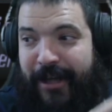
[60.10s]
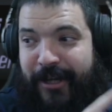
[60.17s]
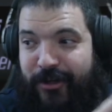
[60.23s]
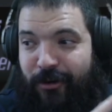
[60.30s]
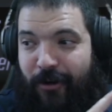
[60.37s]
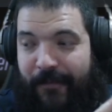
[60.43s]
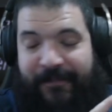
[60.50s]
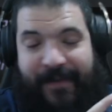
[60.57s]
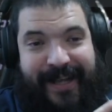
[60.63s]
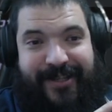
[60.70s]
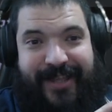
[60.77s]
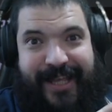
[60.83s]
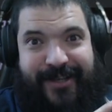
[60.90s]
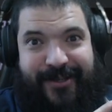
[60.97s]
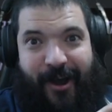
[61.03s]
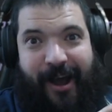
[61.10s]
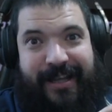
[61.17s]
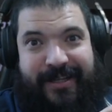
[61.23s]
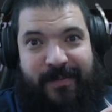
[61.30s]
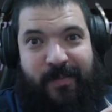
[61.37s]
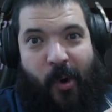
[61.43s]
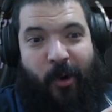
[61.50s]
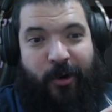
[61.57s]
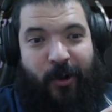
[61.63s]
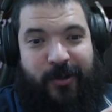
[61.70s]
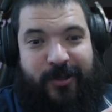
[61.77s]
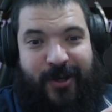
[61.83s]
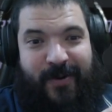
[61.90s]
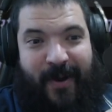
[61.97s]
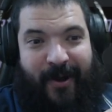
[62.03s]
sure I faced these guys in war not
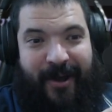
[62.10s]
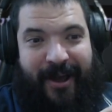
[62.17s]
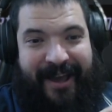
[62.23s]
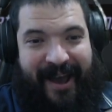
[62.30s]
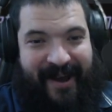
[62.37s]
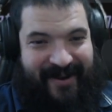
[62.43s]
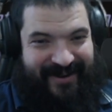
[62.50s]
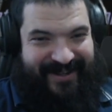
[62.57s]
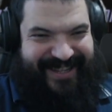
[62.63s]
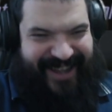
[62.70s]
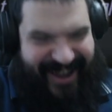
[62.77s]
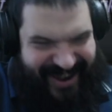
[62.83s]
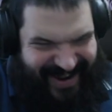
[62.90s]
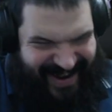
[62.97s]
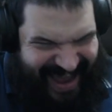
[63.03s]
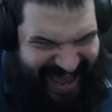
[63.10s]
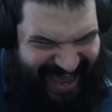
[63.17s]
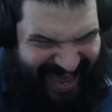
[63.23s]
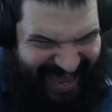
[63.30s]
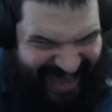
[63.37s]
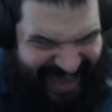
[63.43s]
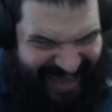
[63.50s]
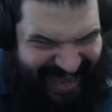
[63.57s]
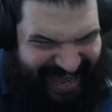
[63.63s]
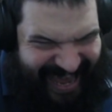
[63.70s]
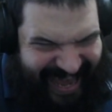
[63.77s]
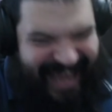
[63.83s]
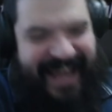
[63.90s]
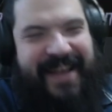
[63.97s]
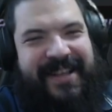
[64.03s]
too long ago. So,
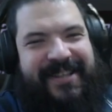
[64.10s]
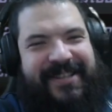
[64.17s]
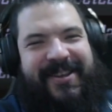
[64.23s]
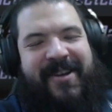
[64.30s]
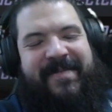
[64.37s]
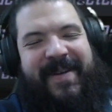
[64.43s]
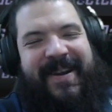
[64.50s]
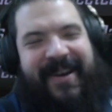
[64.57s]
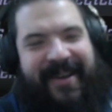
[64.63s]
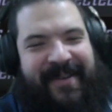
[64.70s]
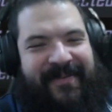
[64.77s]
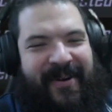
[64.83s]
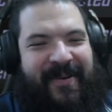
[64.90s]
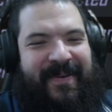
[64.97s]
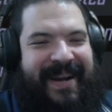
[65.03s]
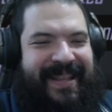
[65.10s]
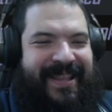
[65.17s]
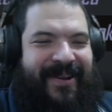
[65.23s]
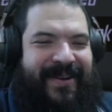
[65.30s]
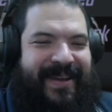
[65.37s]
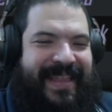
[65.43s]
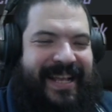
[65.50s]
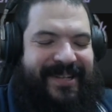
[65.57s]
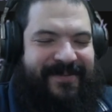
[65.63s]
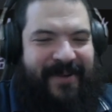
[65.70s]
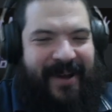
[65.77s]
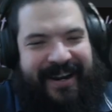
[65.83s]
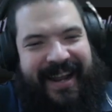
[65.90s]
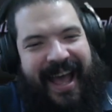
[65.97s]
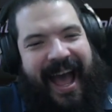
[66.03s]
super looking forward to doing this
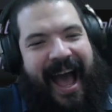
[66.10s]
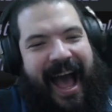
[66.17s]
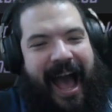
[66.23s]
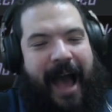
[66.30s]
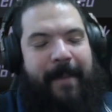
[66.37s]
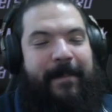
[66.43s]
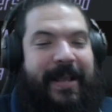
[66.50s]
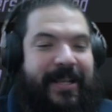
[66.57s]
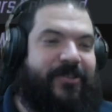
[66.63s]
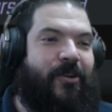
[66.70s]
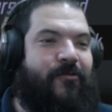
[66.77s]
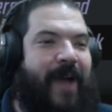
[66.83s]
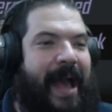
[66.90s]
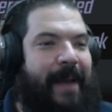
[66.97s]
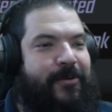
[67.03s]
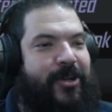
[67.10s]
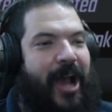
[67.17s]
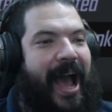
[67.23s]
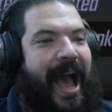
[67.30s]
one. Mr. Rapture